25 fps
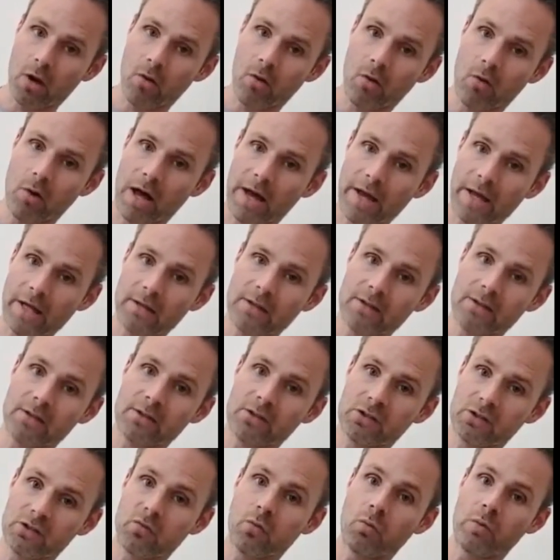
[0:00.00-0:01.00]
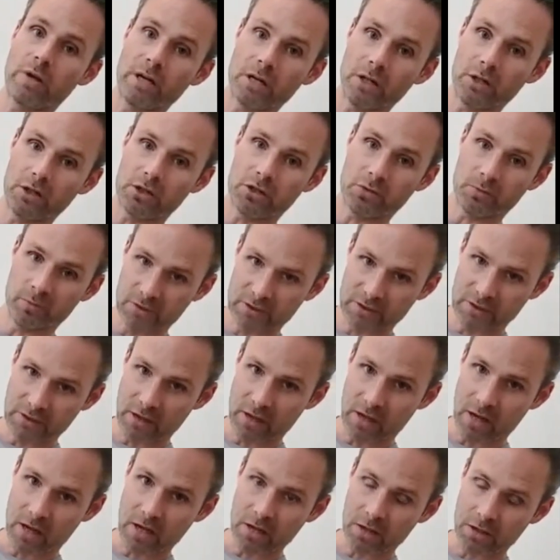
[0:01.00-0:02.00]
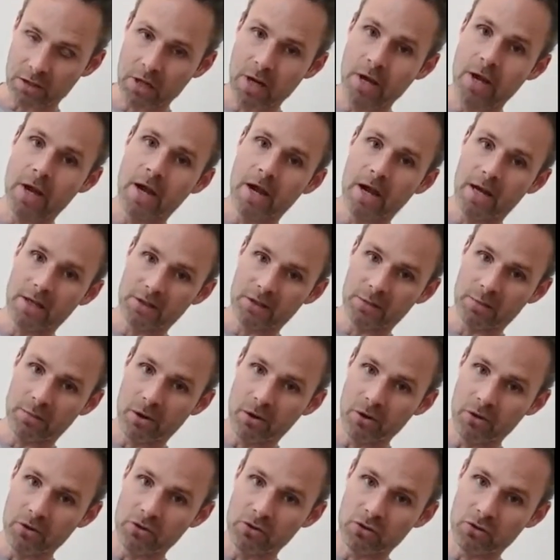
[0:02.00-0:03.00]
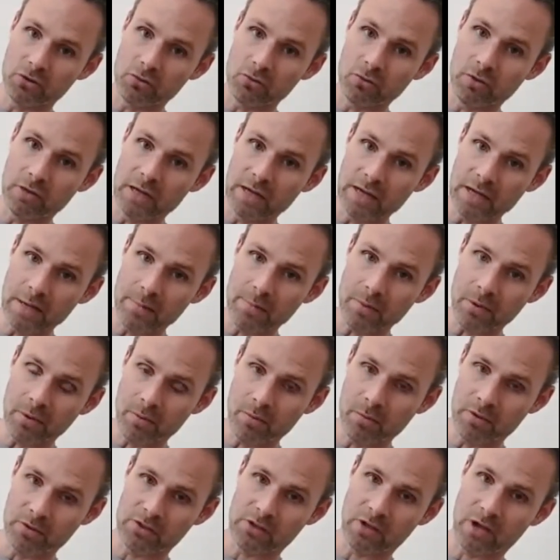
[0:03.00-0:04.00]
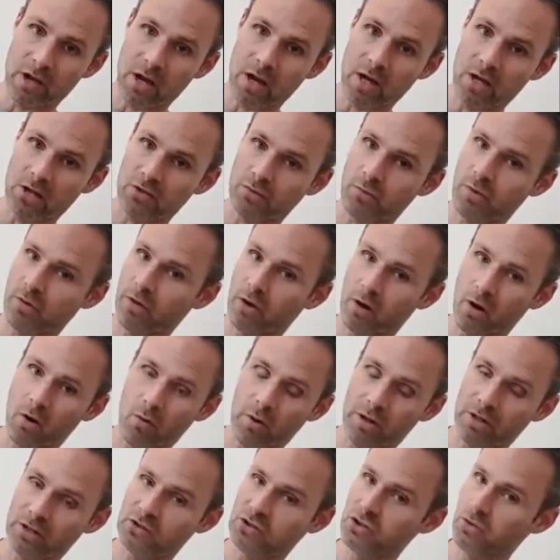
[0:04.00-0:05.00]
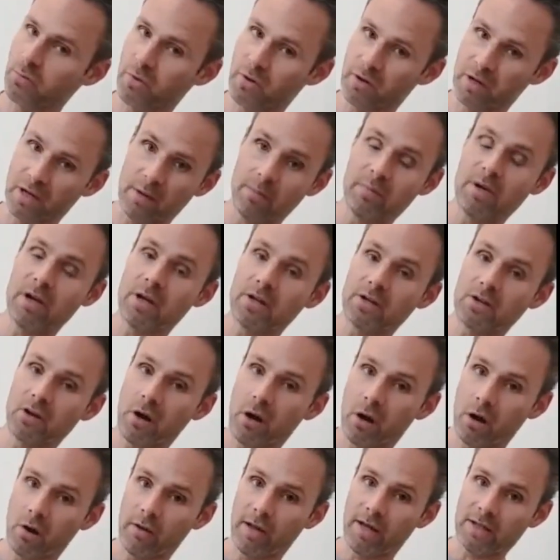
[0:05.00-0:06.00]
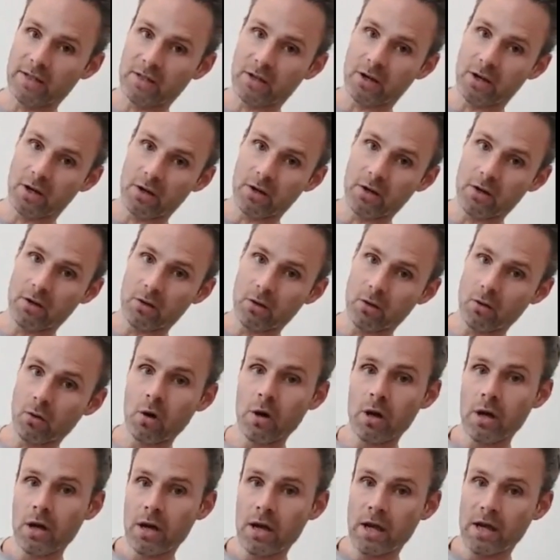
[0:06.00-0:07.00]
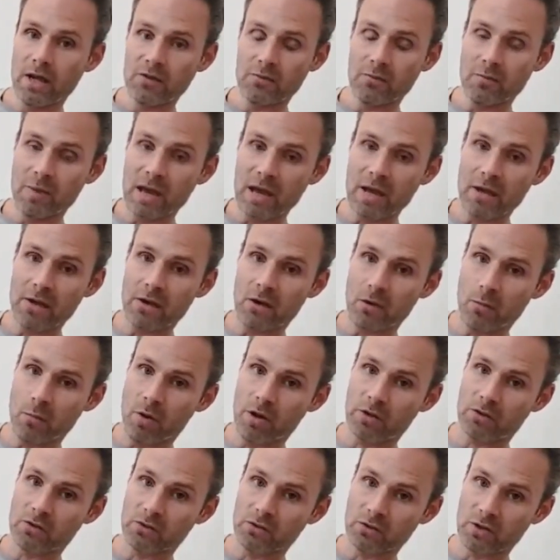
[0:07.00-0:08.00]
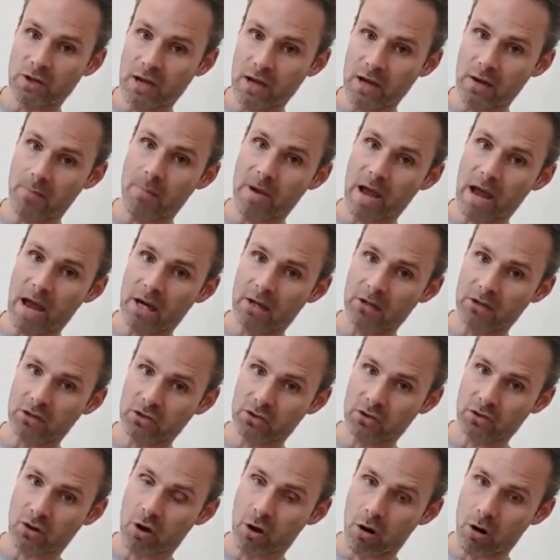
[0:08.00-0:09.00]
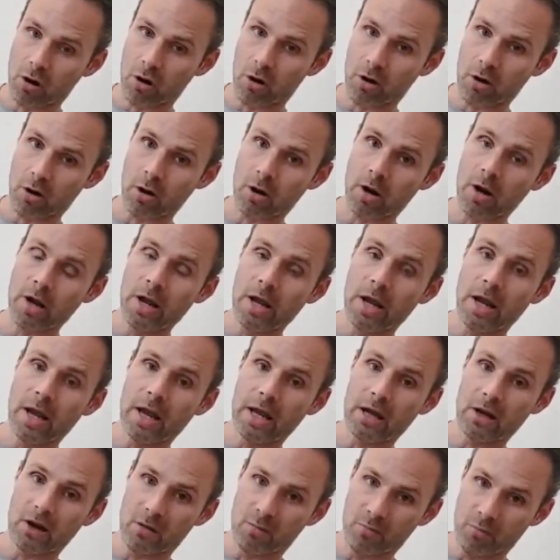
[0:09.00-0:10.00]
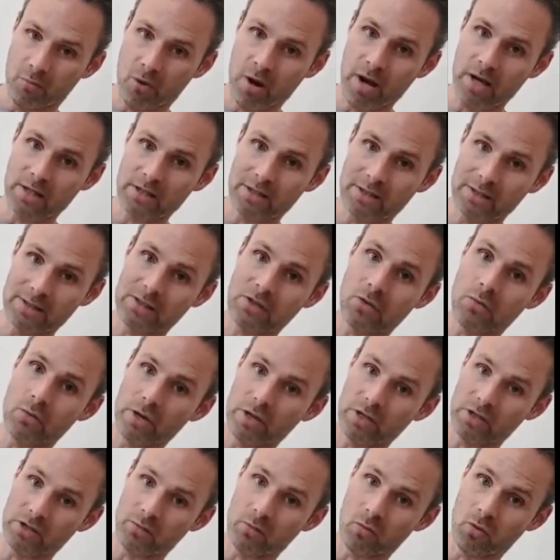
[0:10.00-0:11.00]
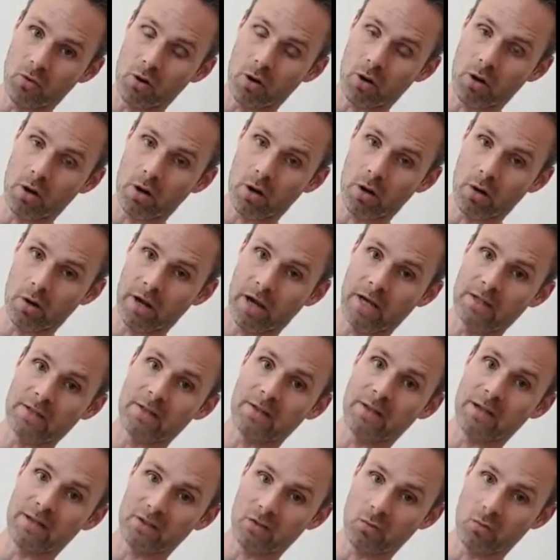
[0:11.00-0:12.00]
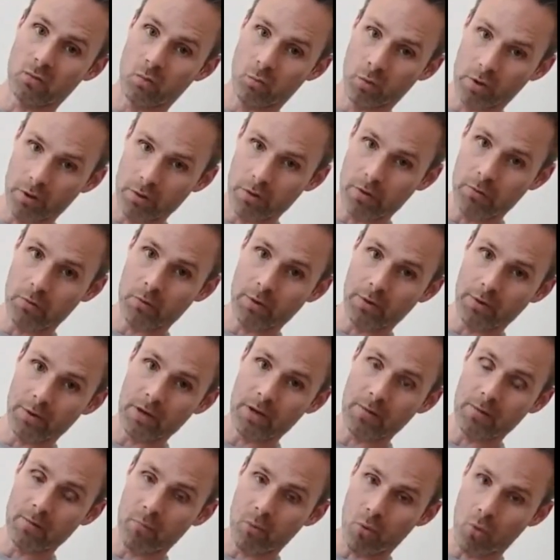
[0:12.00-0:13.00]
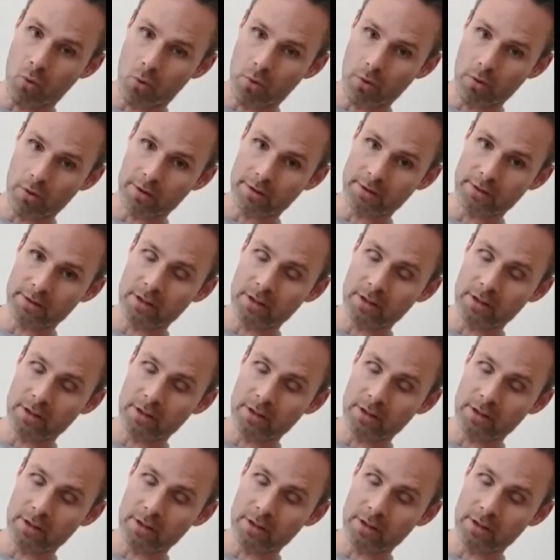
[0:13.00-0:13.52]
light Swedish massage as opposed to deep massage where they're going super deep, because all that's going to do is make your muscles kick back harder and compress and squeeze more. Okay, so that's a really, really important